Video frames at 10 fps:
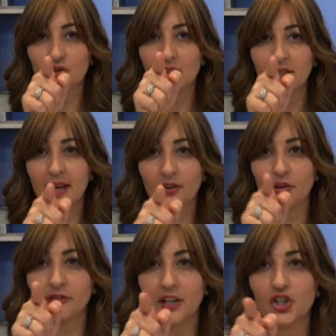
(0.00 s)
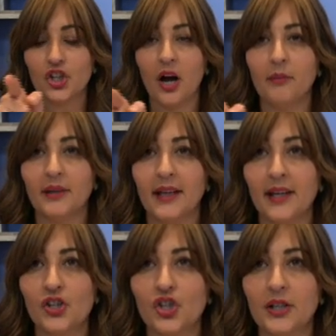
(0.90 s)
letter of each
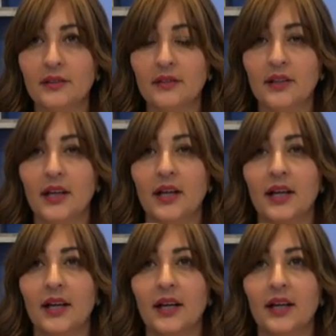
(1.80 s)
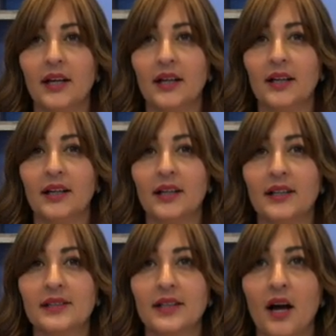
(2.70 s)
combination,
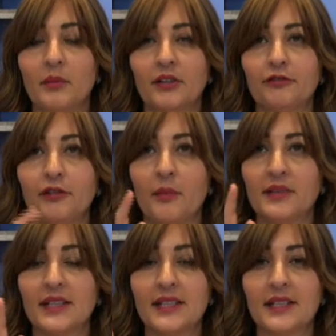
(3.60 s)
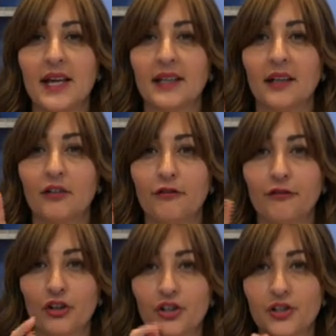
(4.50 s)
it's coming from the second
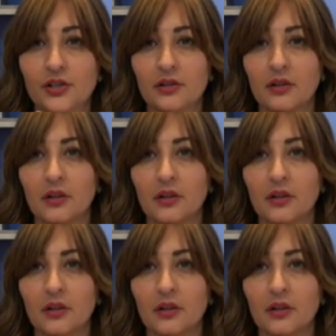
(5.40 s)
verse